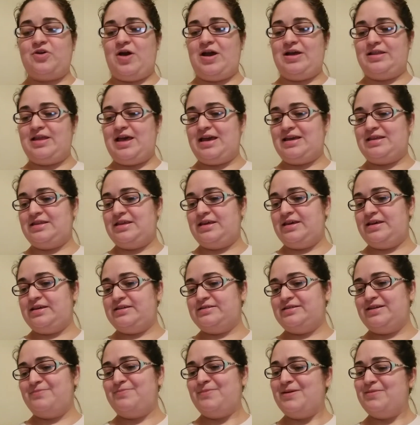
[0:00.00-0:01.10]
I like
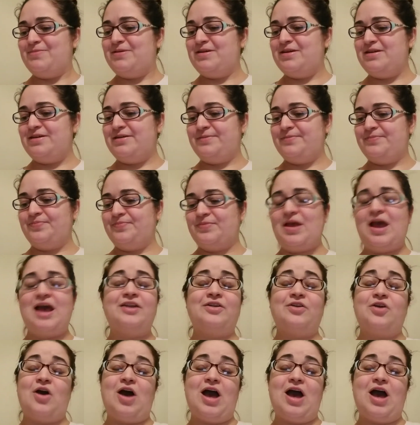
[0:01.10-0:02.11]
this. It may be, I don't know.